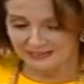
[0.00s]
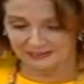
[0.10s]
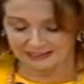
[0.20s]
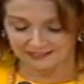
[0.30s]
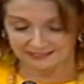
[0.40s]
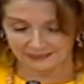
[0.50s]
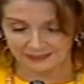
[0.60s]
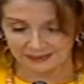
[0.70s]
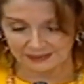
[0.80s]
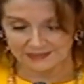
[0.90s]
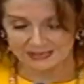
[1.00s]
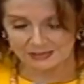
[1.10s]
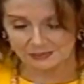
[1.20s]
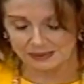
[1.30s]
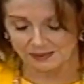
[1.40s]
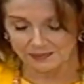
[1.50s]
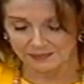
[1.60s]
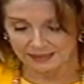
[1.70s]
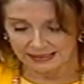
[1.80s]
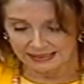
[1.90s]
your lovely welcome as well.
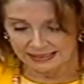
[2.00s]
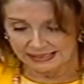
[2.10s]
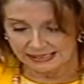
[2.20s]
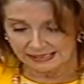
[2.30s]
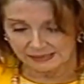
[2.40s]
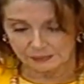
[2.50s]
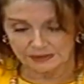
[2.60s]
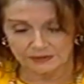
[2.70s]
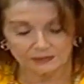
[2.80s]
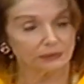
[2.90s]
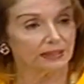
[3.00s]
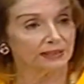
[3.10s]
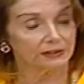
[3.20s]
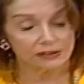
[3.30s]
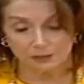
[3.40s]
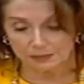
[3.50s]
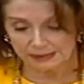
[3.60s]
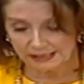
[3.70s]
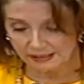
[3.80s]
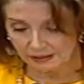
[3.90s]
It's a wonderful honor to
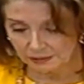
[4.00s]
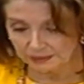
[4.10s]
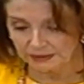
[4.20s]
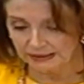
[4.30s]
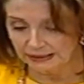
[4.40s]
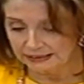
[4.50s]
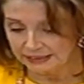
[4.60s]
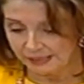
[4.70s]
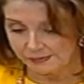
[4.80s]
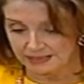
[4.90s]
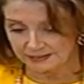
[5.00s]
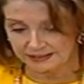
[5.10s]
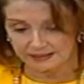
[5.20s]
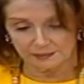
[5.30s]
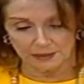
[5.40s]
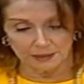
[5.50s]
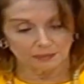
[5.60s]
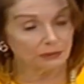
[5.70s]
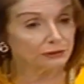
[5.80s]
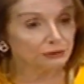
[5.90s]
be here with Mensa
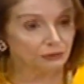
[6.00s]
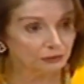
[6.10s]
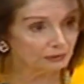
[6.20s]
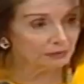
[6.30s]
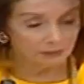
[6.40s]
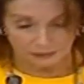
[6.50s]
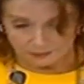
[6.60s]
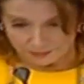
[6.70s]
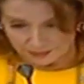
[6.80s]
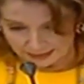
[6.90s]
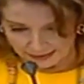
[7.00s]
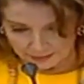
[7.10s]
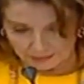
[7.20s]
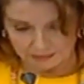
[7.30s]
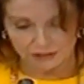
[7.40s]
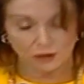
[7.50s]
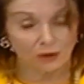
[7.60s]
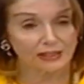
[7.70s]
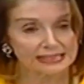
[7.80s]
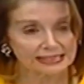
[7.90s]
Bonsu, the
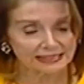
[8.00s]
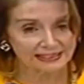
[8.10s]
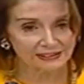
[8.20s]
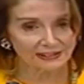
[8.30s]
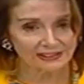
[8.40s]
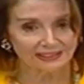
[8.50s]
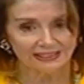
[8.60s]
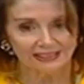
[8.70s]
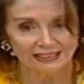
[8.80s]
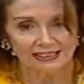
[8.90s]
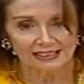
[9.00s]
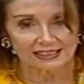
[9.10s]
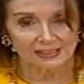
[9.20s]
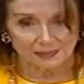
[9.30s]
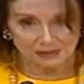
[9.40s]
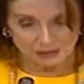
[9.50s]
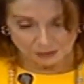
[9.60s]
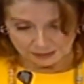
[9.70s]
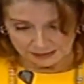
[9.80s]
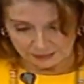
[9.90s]
majority leader,
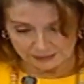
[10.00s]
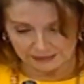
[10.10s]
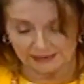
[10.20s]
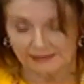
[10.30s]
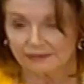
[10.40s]
to be with